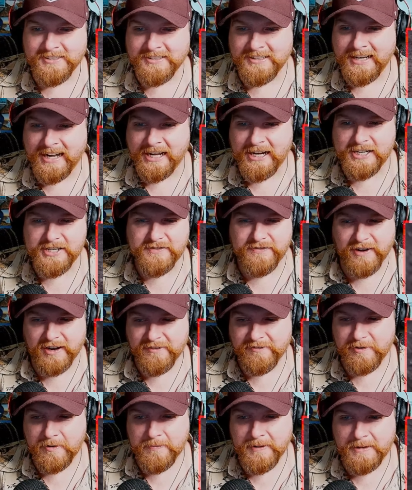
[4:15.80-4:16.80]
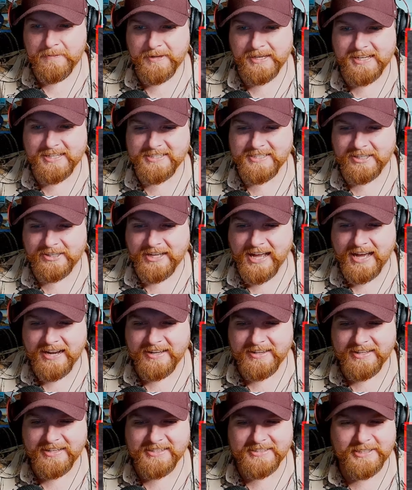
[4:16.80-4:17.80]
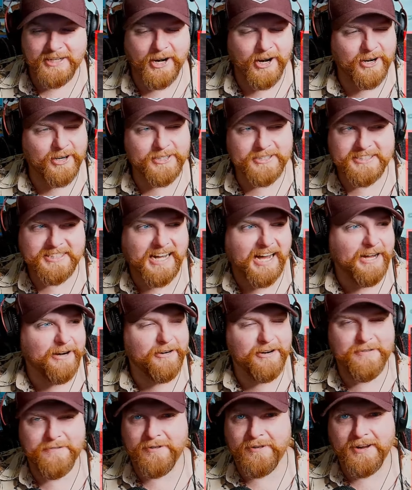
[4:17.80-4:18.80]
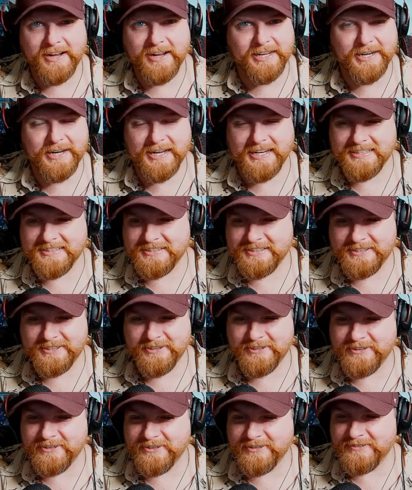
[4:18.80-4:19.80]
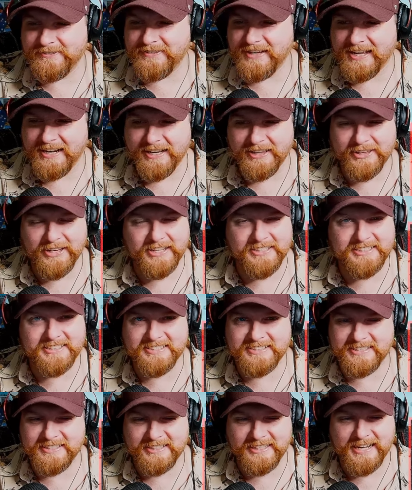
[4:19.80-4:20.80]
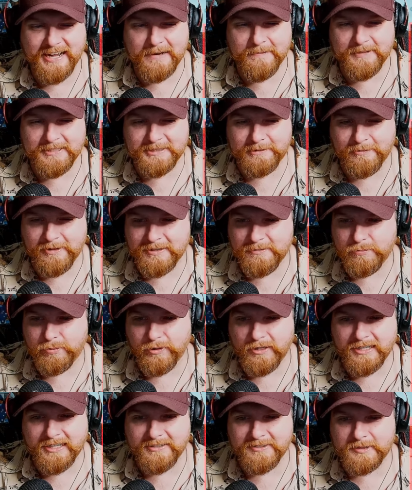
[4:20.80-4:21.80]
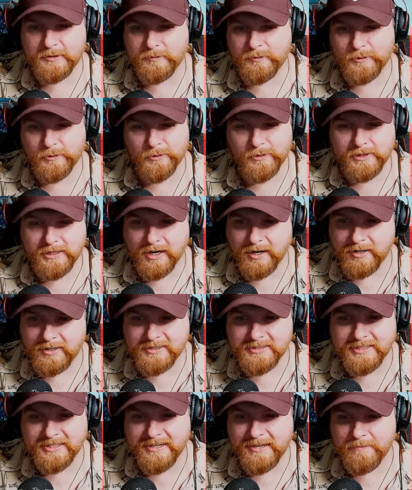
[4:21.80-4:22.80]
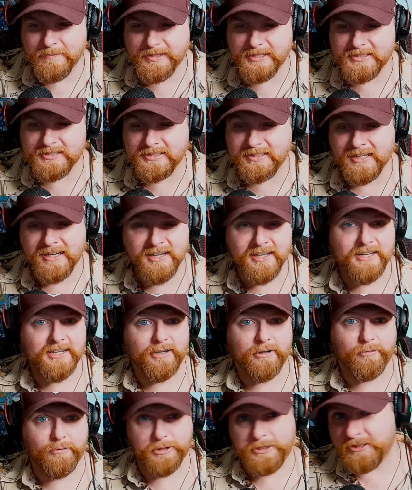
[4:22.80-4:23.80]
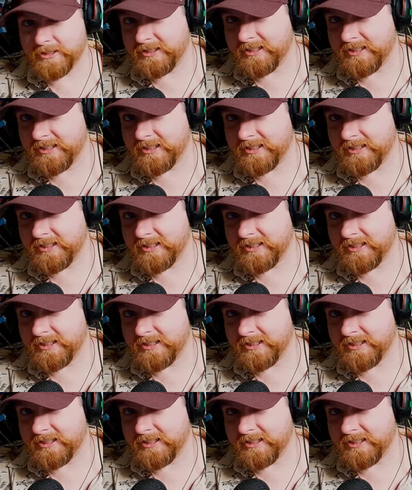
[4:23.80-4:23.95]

And it's fun for me because a lot of these cars I don't even recognize. So if any legends in the comments want to point out some cool cars that I missed, which is